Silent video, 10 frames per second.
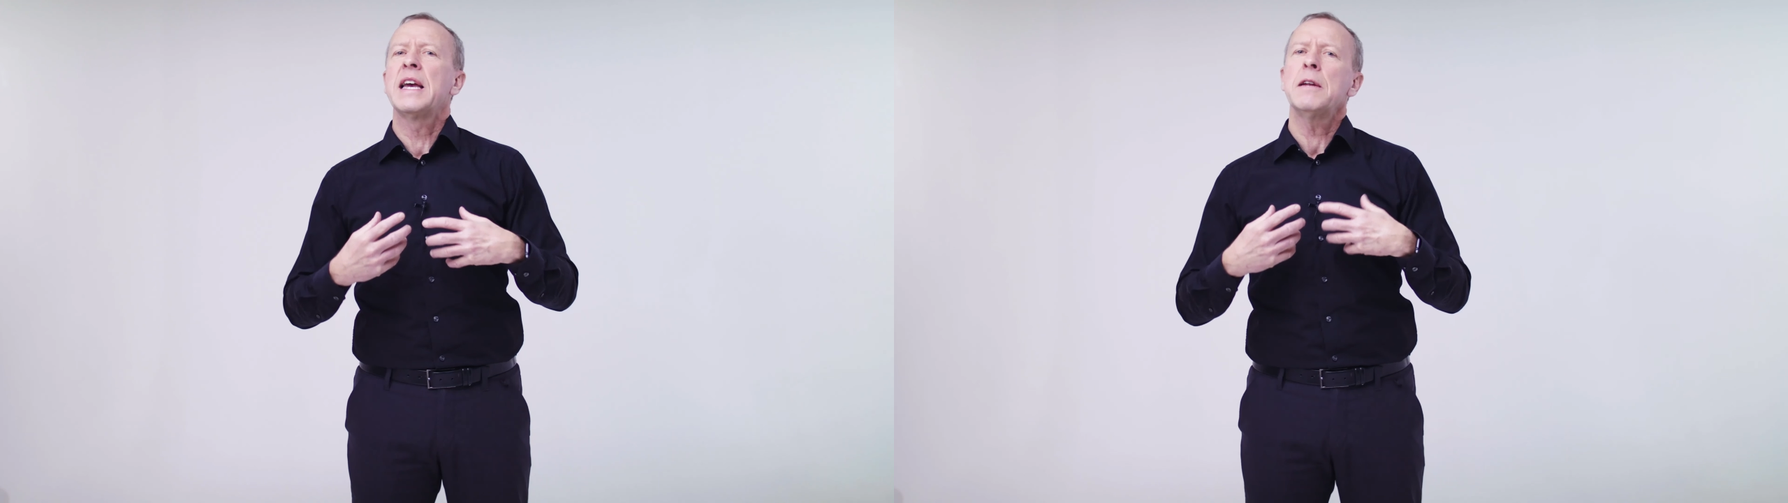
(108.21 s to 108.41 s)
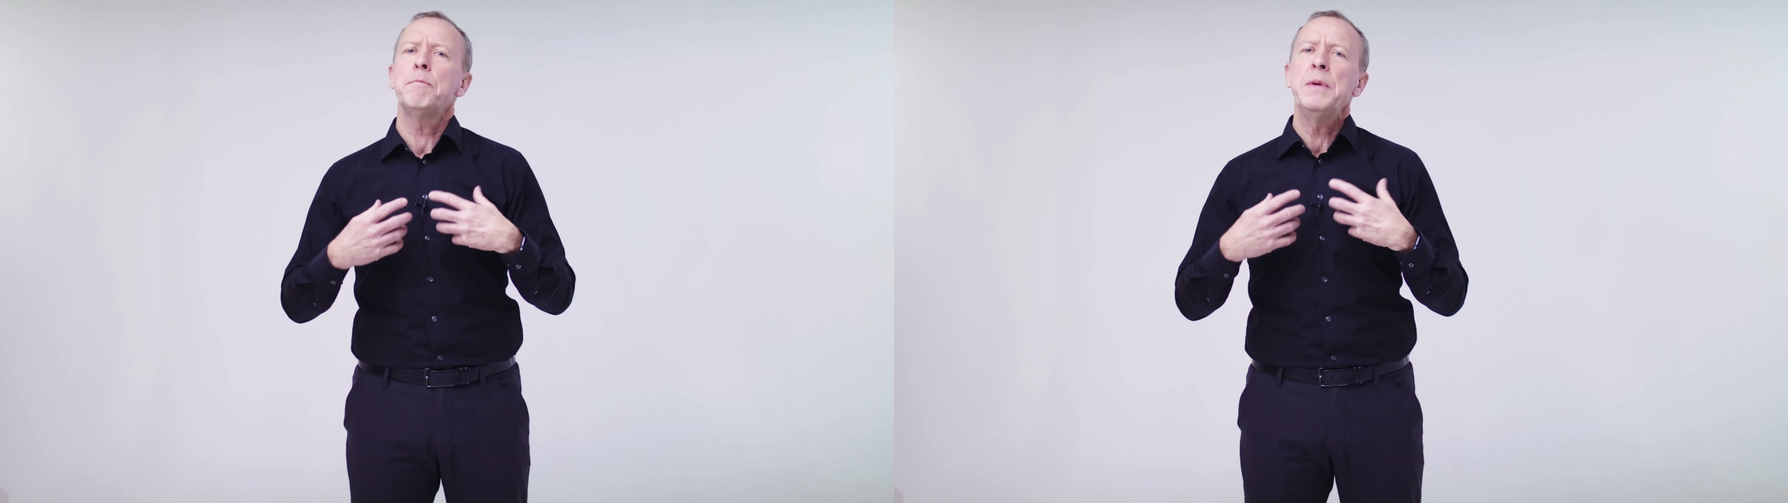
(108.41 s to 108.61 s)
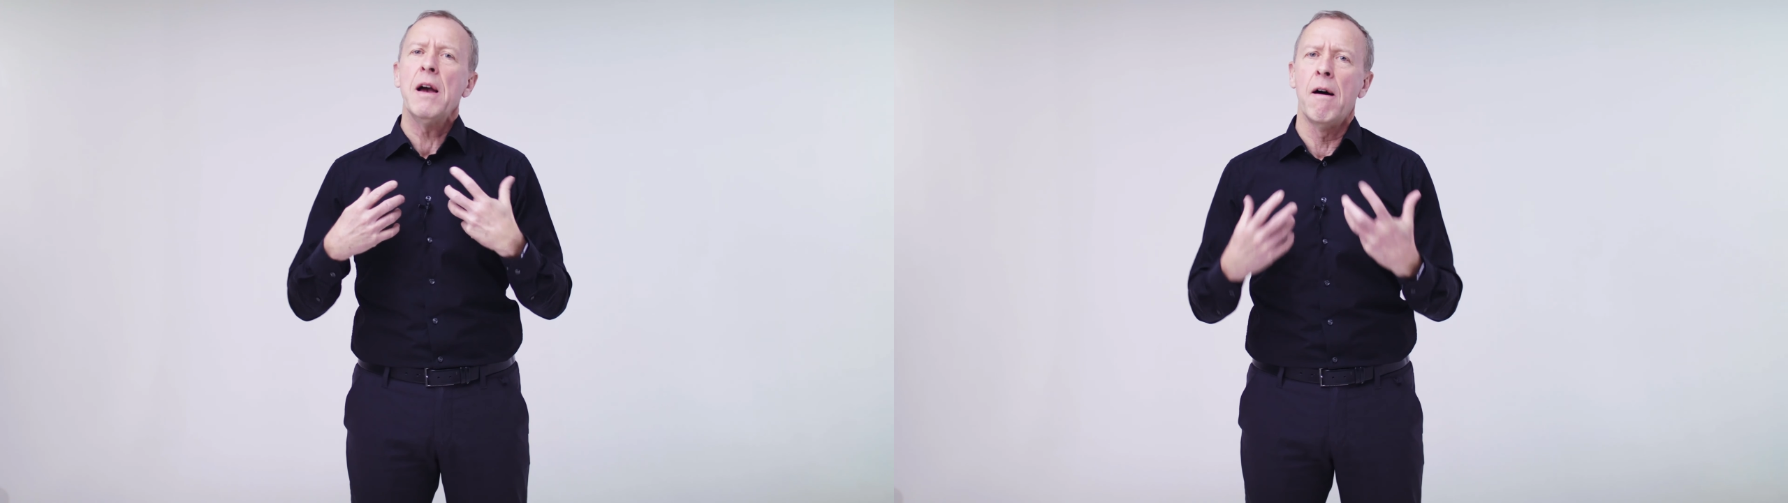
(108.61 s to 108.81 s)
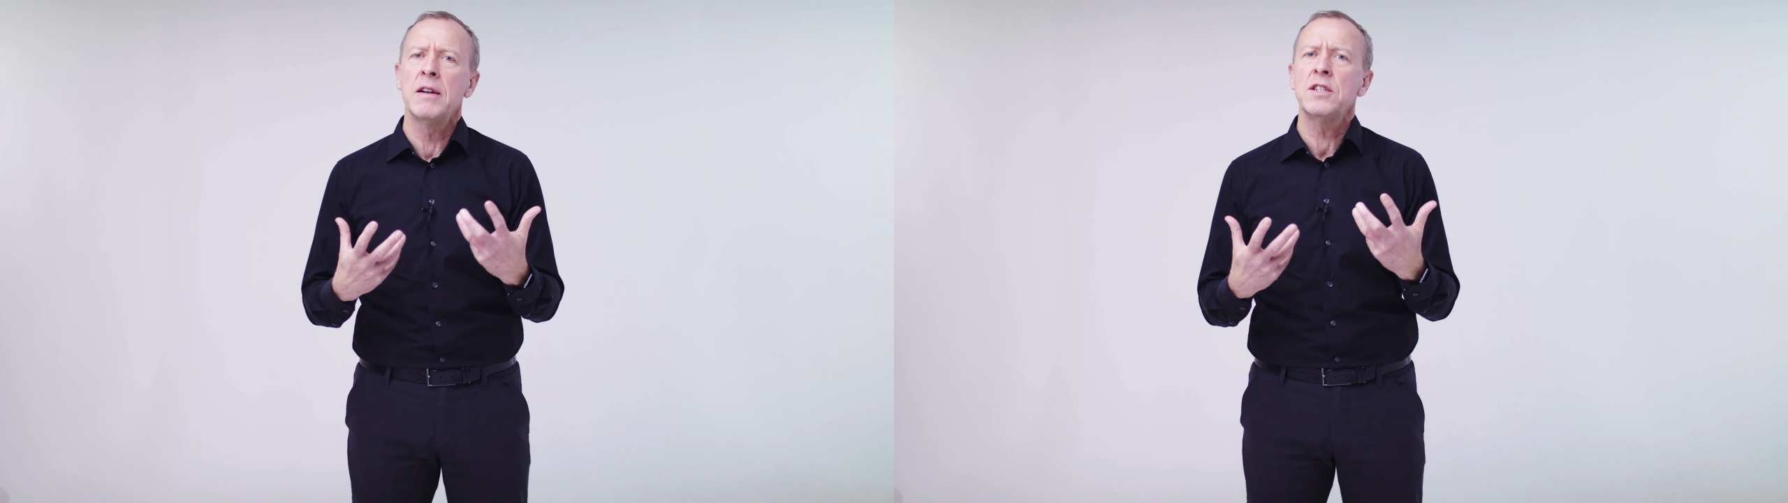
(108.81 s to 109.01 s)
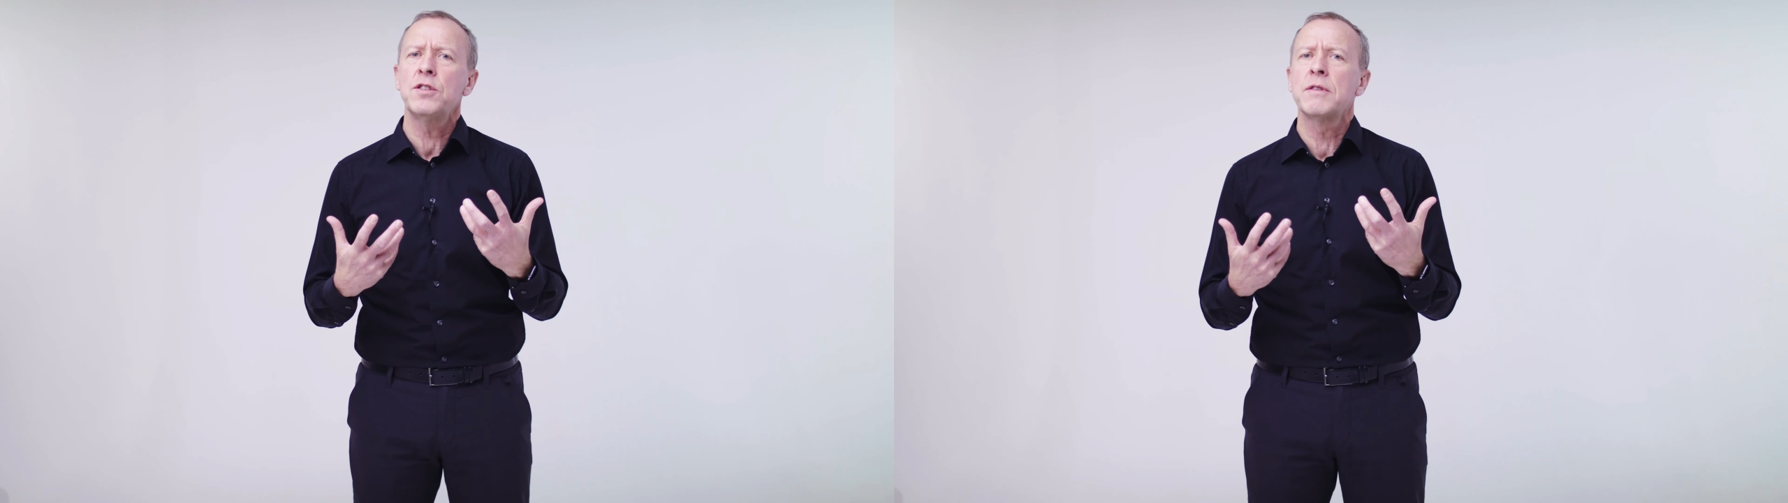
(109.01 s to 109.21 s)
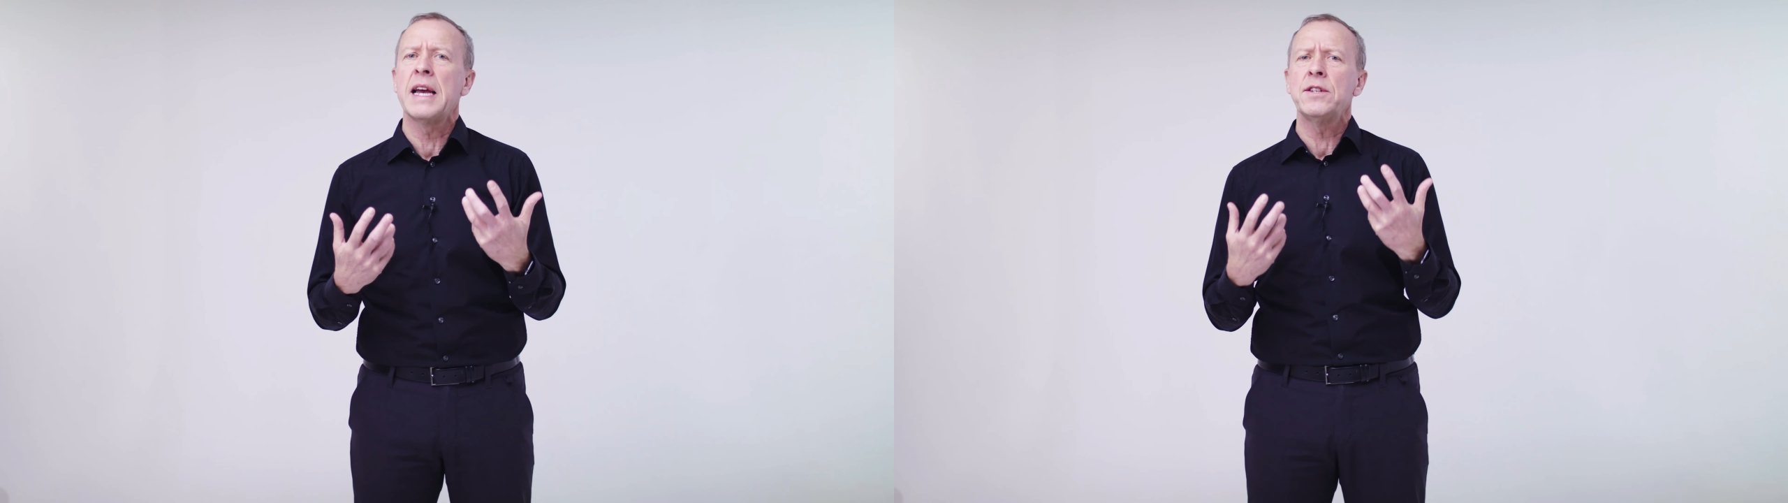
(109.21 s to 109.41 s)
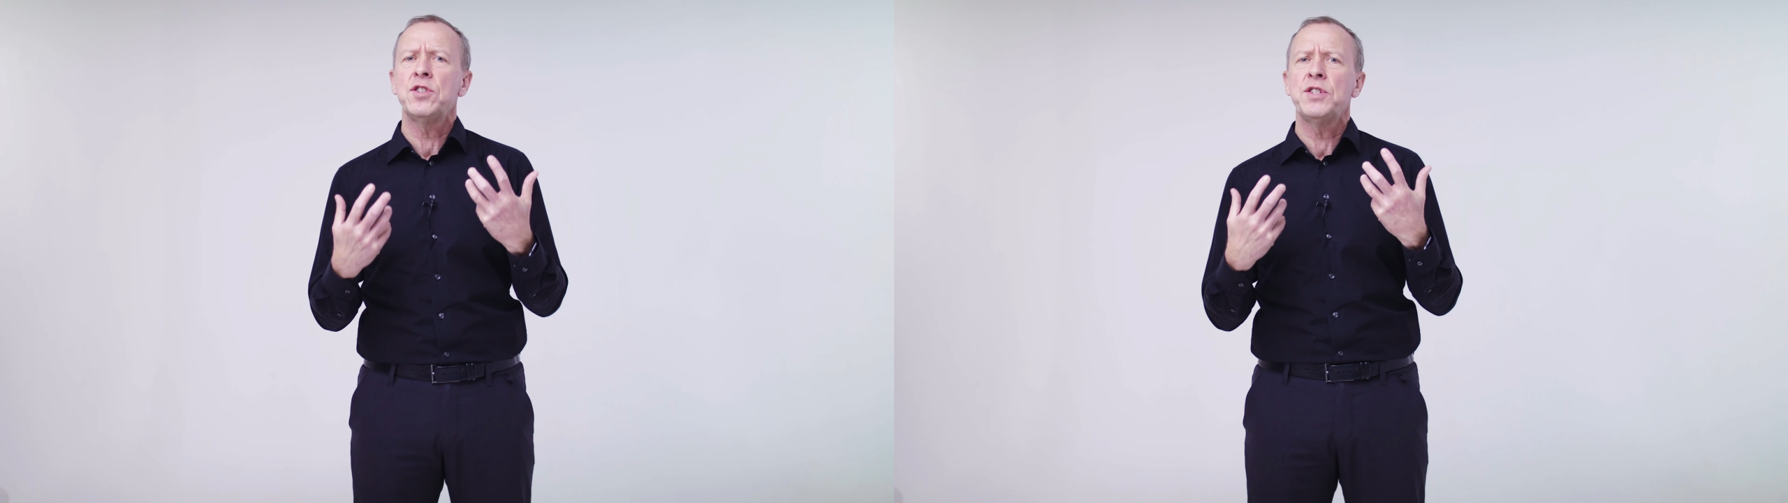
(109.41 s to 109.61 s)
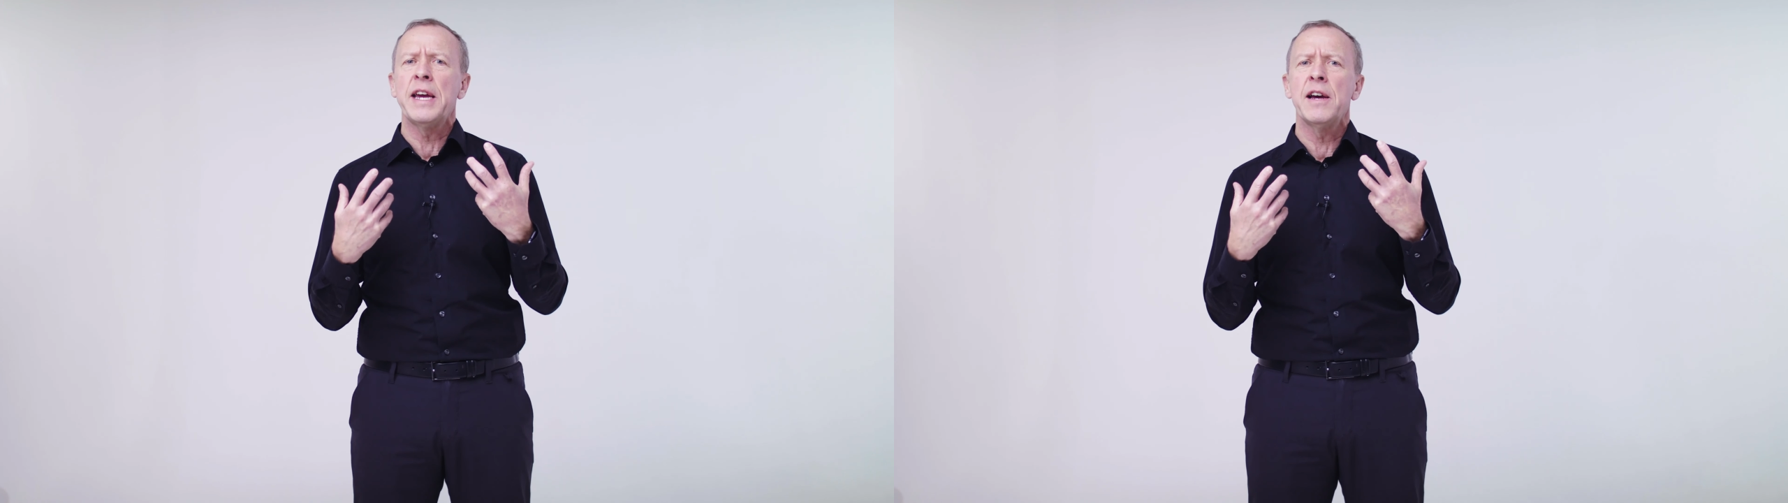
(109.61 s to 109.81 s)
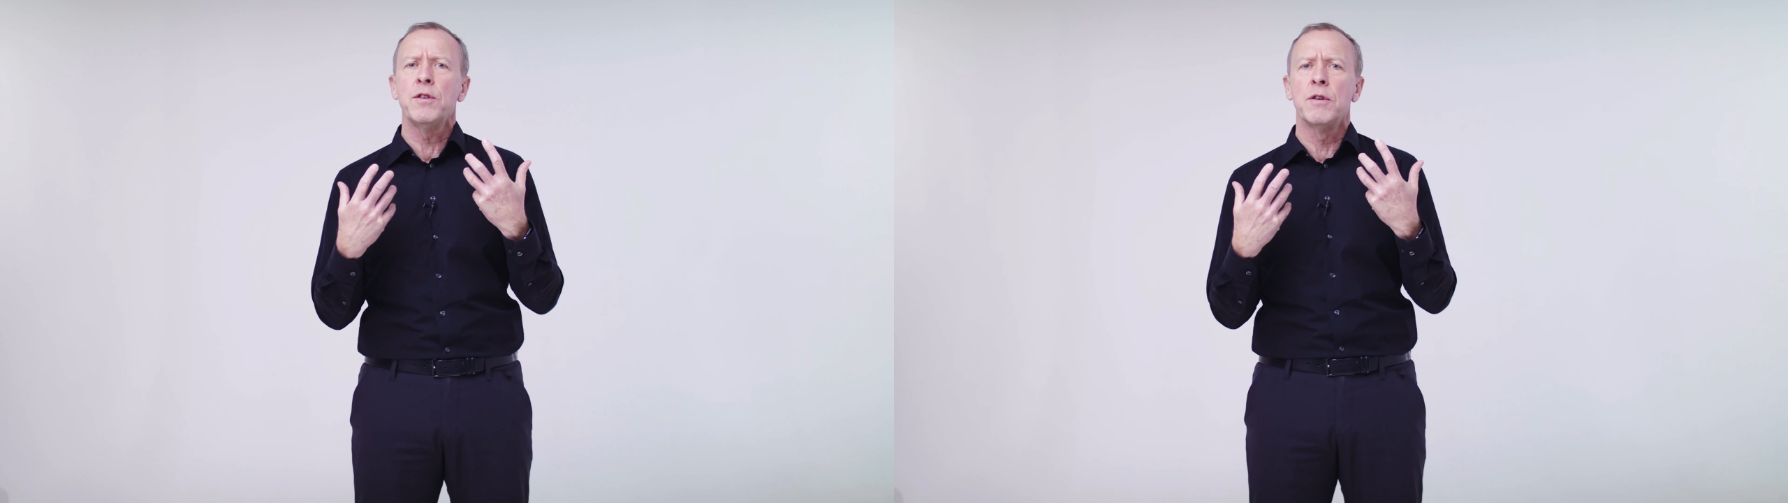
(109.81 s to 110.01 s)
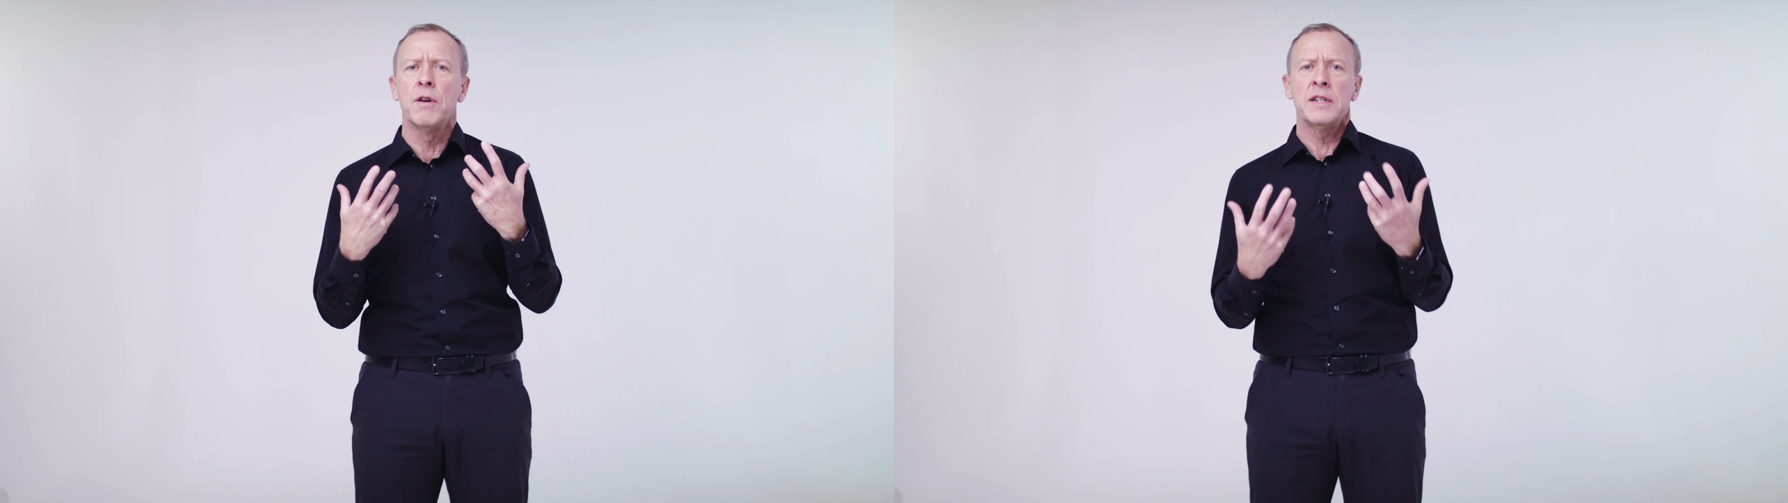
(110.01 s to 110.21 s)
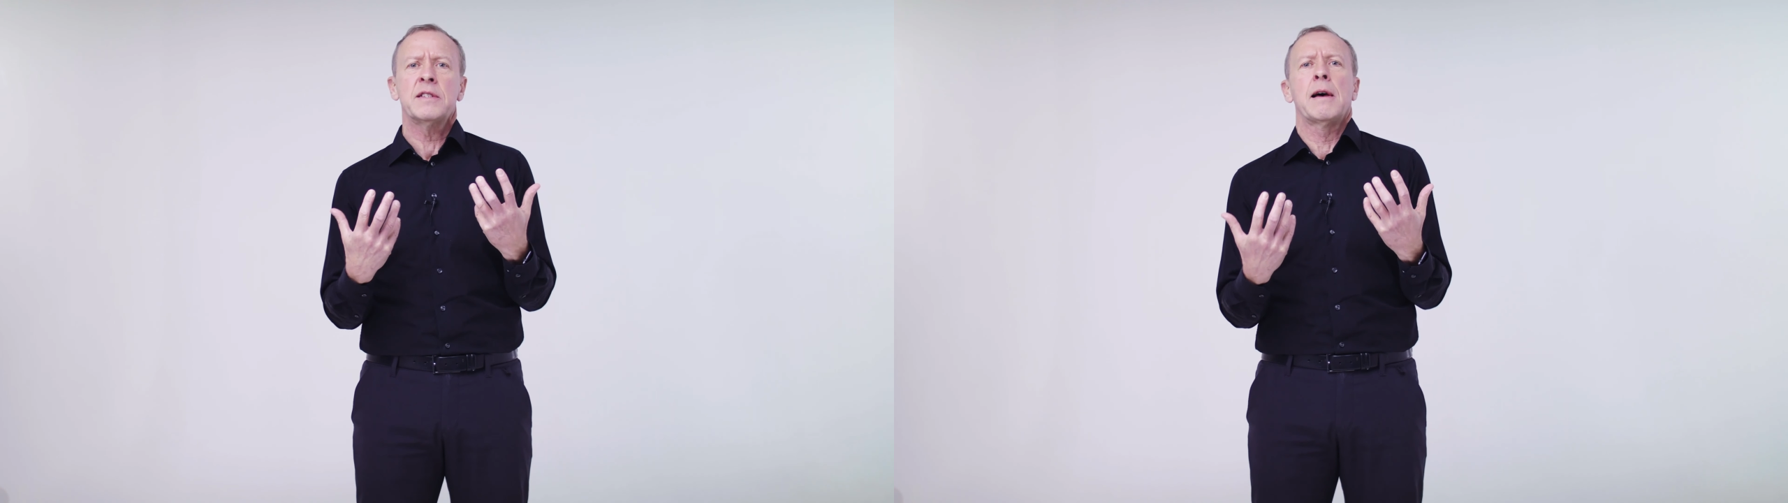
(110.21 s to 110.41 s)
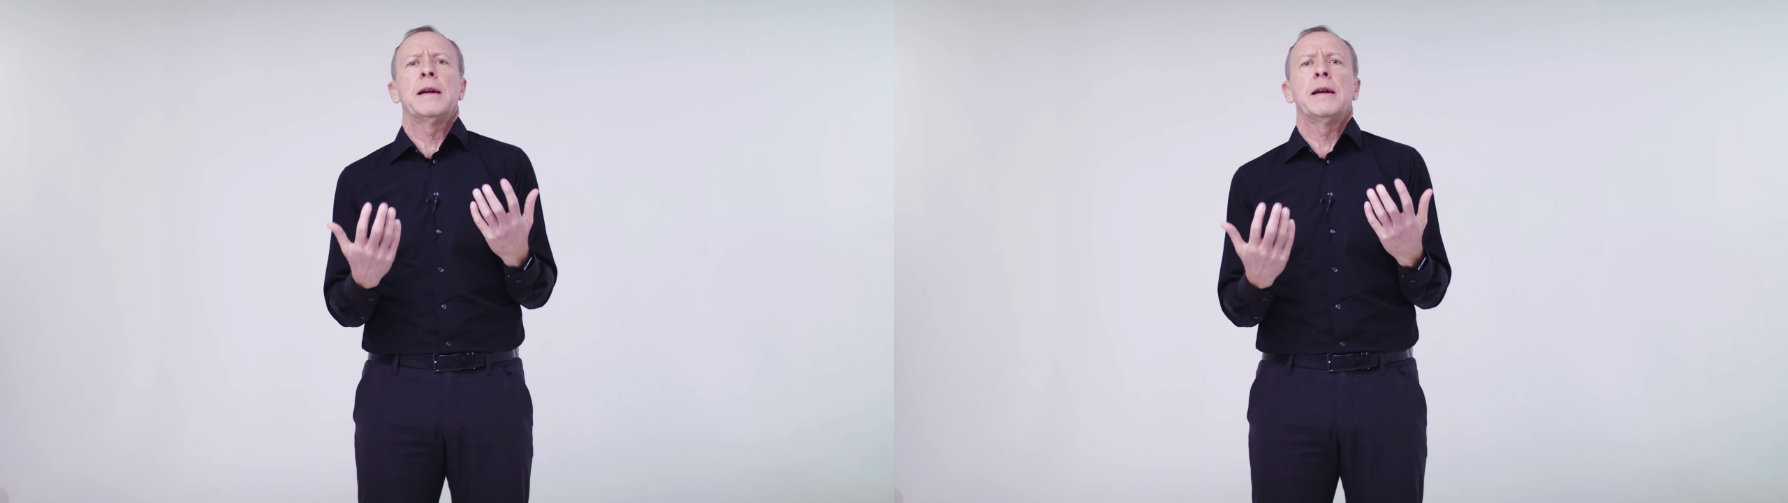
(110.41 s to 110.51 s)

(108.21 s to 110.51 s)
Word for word: can't be honest, you can't share your honest